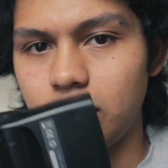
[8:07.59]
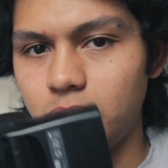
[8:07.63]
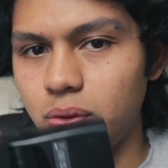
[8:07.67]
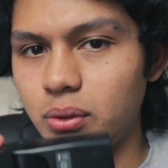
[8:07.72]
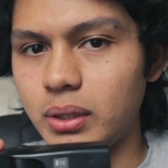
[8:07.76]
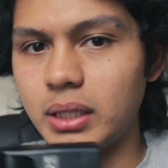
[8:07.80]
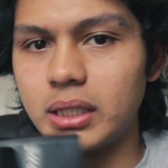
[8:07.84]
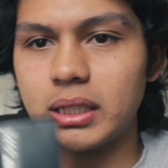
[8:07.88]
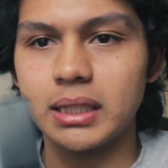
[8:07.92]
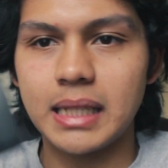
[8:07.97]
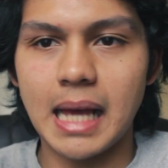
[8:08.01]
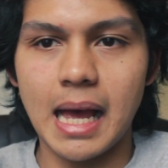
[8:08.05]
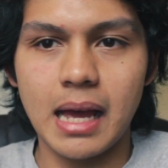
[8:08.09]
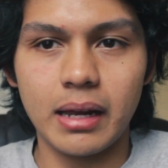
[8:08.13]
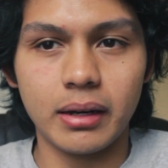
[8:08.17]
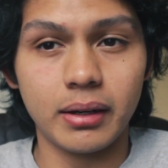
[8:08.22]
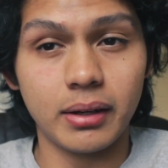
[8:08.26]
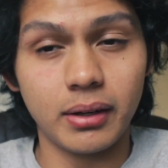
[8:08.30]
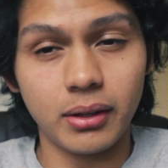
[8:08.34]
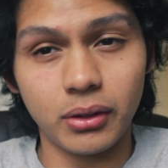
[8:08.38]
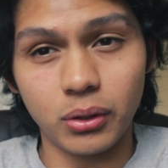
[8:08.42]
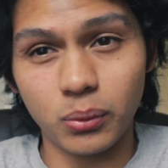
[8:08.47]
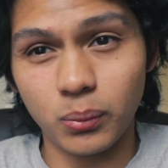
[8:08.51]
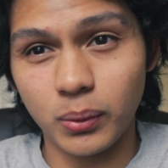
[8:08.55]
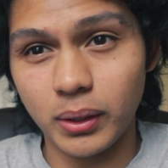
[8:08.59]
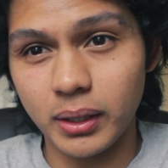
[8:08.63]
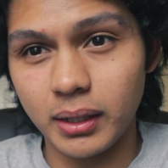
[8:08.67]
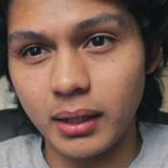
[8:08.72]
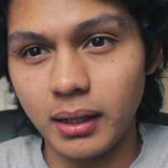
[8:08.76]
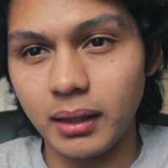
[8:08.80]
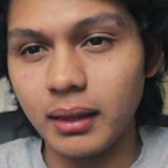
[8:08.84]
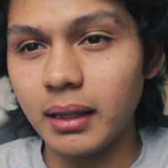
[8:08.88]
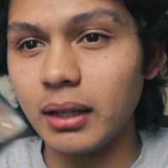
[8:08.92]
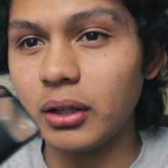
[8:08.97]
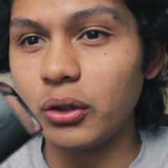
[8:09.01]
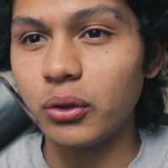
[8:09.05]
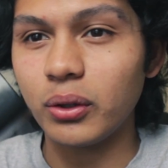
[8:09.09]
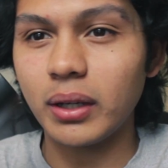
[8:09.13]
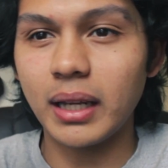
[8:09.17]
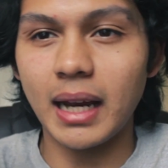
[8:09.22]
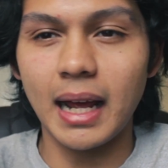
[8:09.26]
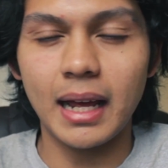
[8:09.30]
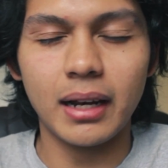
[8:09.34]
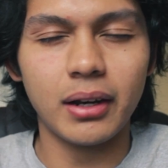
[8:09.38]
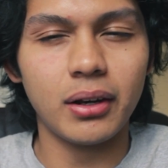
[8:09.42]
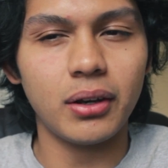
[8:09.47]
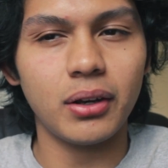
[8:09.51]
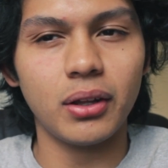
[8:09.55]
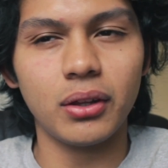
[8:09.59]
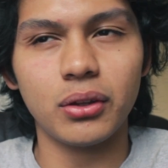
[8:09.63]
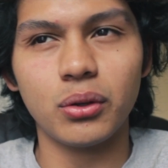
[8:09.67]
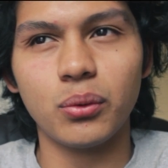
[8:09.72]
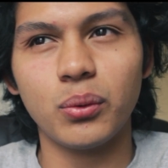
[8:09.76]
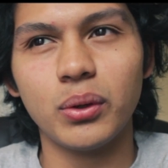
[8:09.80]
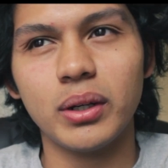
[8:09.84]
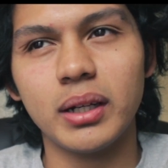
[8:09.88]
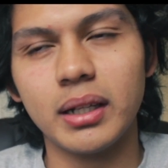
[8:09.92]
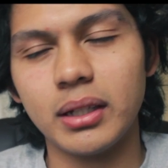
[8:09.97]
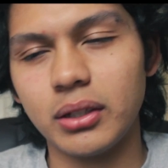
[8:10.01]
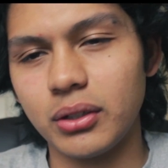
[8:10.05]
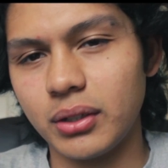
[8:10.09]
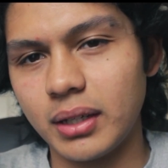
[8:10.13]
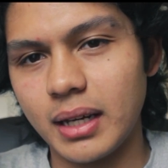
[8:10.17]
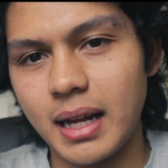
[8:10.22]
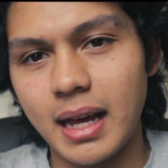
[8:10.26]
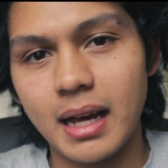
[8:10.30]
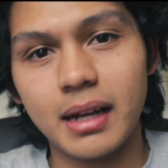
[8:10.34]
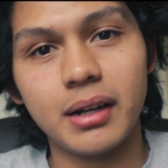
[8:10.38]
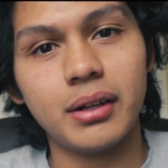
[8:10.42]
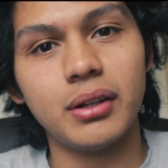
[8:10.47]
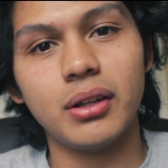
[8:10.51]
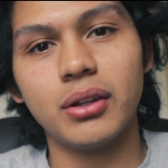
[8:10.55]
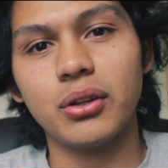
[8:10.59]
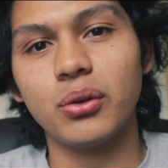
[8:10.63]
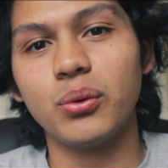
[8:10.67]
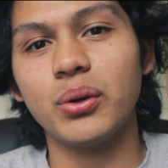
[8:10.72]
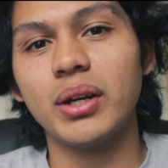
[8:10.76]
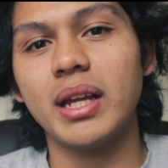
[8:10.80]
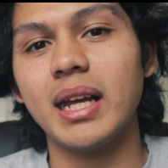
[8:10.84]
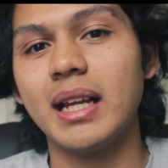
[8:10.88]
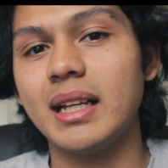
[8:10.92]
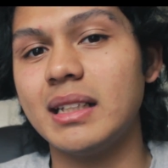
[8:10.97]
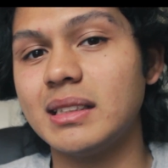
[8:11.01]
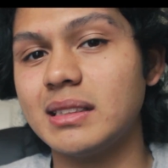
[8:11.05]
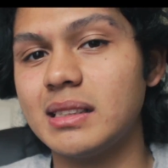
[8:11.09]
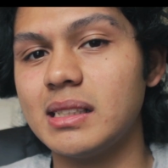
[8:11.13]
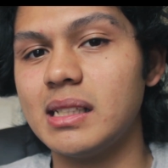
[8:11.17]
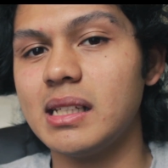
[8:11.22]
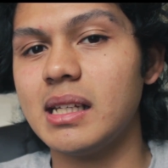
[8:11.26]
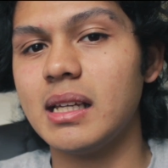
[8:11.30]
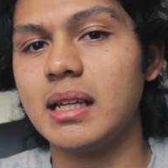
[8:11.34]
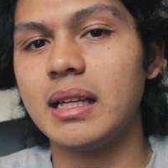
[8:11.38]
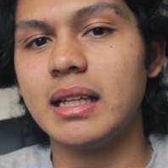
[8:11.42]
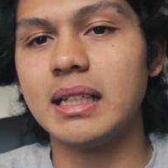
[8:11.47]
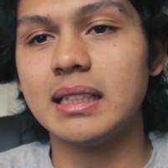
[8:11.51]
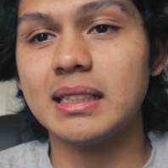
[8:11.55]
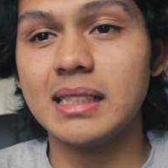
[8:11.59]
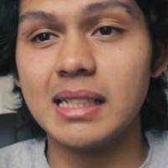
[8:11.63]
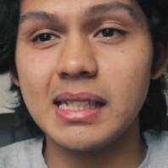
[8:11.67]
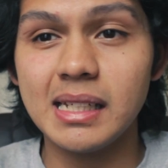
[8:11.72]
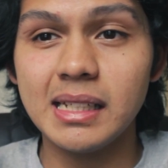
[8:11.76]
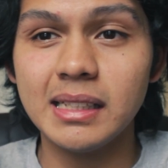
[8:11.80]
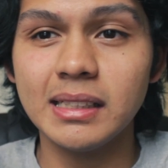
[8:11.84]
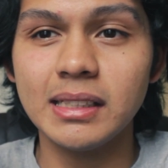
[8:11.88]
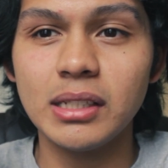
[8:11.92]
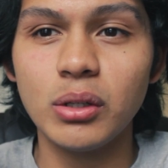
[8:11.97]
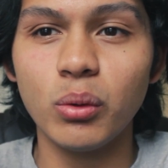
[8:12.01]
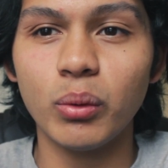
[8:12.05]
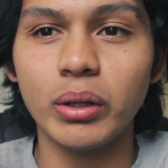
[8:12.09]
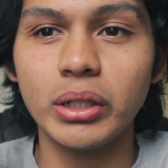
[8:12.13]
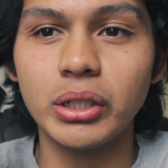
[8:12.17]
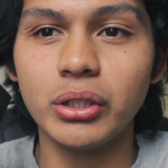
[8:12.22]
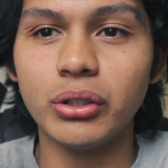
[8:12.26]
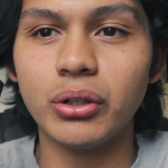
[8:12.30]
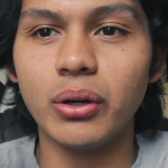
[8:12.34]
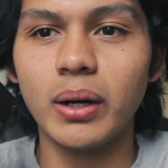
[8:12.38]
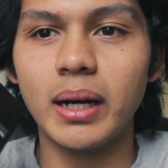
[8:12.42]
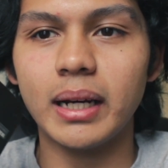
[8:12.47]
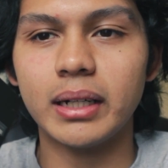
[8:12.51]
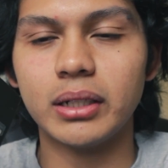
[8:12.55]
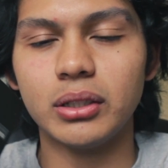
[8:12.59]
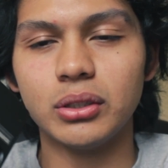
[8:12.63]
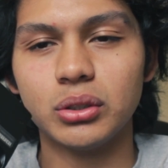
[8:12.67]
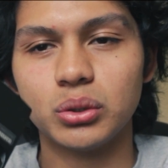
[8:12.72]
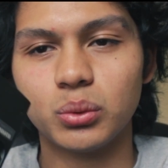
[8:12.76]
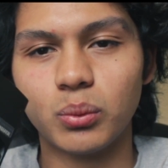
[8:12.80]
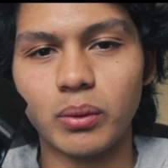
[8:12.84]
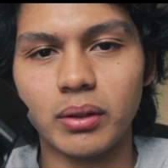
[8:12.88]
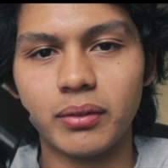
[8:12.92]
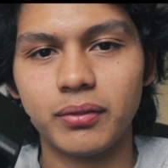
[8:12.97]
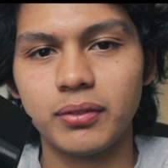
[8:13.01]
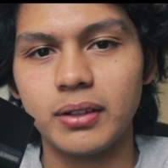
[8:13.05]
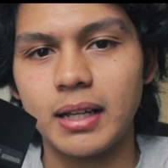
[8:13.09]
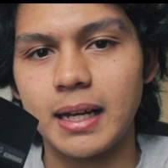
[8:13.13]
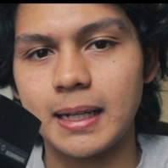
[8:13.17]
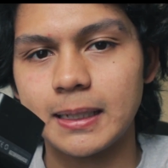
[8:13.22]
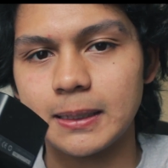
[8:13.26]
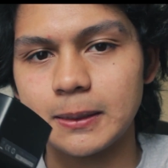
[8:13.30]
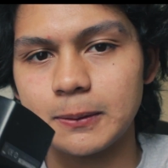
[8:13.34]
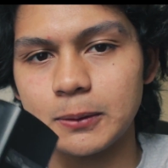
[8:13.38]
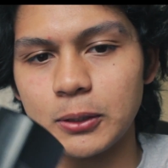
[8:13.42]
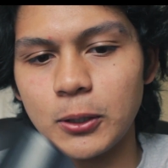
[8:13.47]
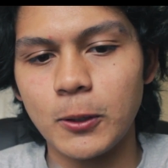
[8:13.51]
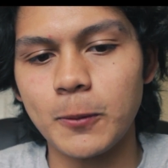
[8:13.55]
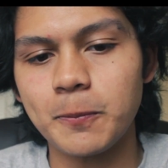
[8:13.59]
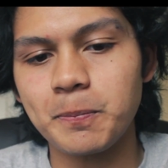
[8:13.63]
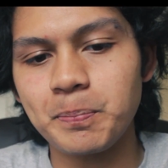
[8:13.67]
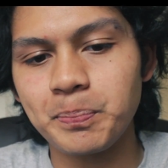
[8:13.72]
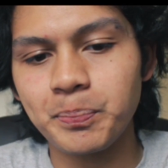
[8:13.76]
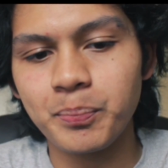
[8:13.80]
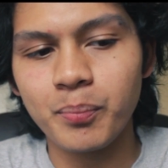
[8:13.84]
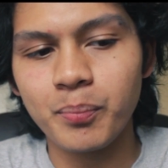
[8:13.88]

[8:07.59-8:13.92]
you can just add another one, and then you can add another one, and you can add another one, and it's easy when you know how to use one flash. So